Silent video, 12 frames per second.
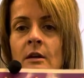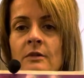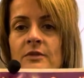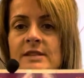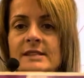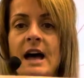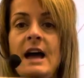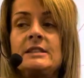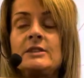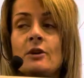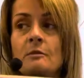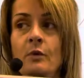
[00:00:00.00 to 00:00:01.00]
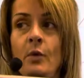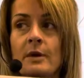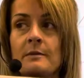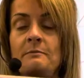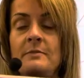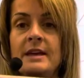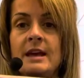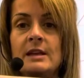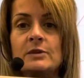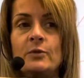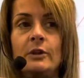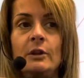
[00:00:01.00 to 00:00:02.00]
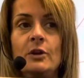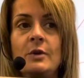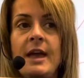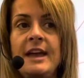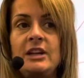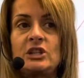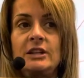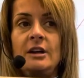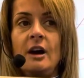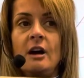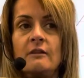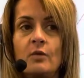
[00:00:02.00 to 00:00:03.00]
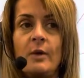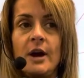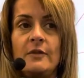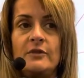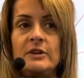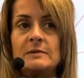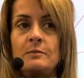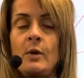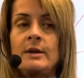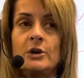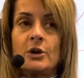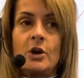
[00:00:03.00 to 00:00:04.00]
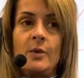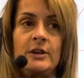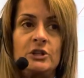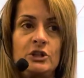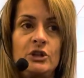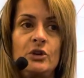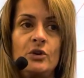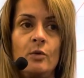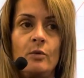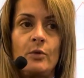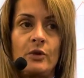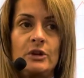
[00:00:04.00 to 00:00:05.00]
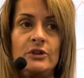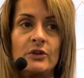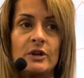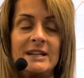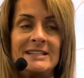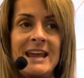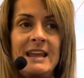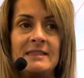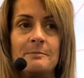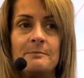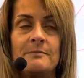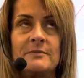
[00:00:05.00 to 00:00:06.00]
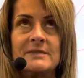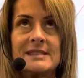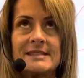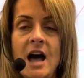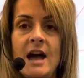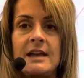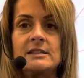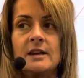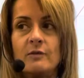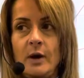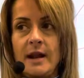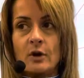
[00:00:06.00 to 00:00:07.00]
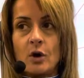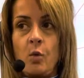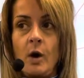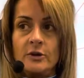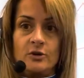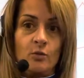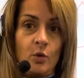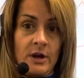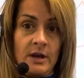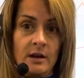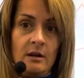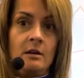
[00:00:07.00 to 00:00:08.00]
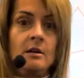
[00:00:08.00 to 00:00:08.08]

the signs are important because the location of wherever these points are going to, they're going to take the signs of whatever quadrant we're in.